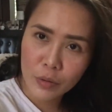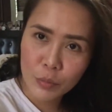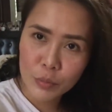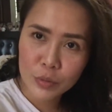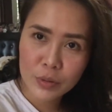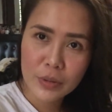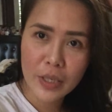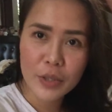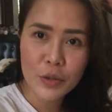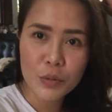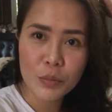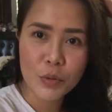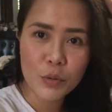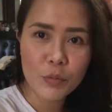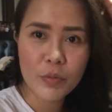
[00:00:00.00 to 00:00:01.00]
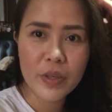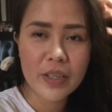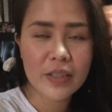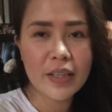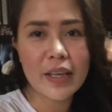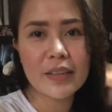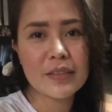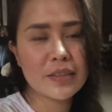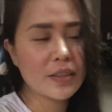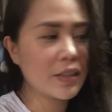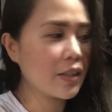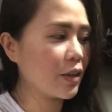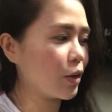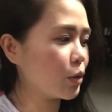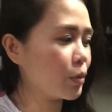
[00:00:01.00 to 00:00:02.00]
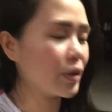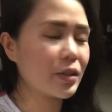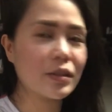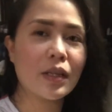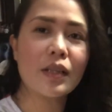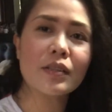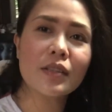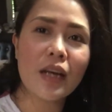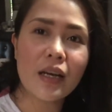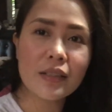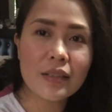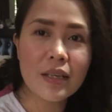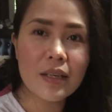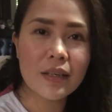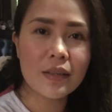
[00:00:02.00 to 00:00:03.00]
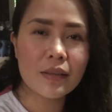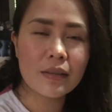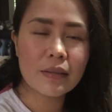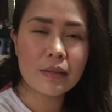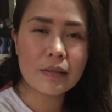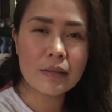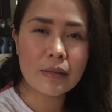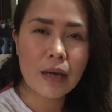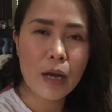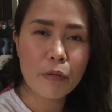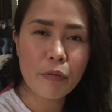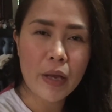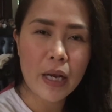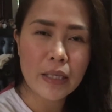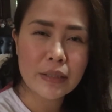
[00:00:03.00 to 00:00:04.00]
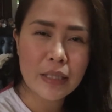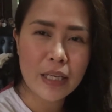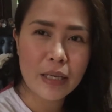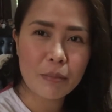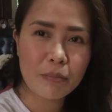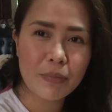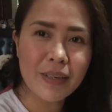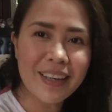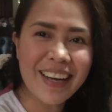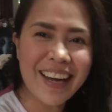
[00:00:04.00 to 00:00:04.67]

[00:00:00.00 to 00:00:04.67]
kumusta yung movie? Then she always tells us, I fell asleep.